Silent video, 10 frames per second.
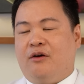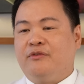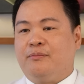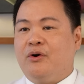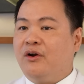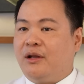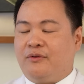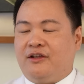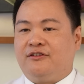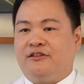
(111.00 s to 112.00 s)
of the polyp
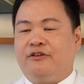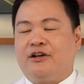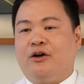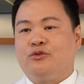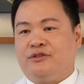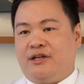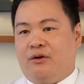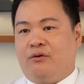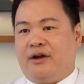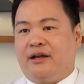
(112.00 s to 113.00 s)
is difficult to
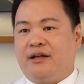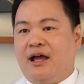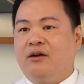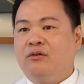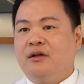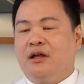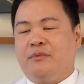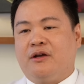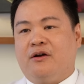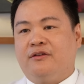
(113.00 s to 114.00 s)
tell right now
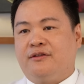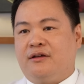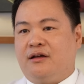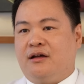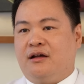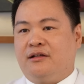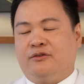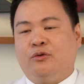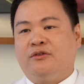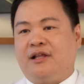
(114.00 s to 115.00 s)
because it
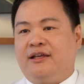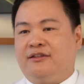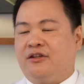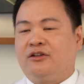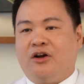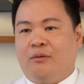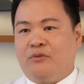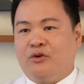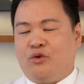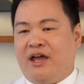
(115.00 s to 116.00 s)
looks like it's not
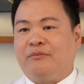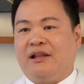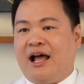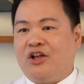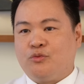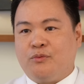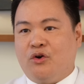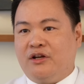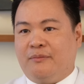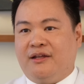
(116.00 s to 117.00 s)
common to have a large
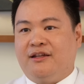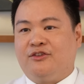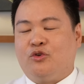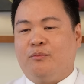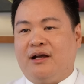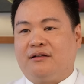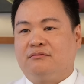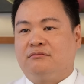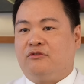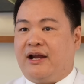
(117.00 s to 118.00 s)
polyp in the stomach
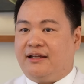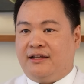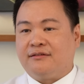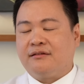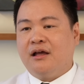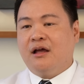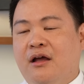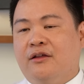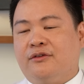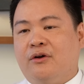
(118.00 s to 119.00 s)
like this.
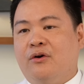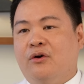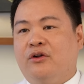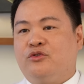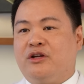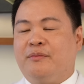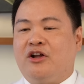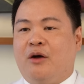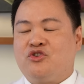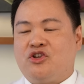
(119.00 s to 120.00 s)
So treatment
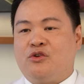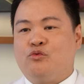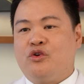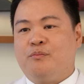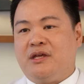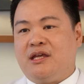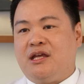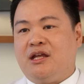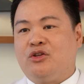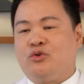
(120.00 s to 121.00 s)
option would
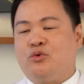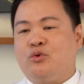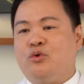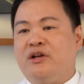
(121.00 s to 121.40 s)
be to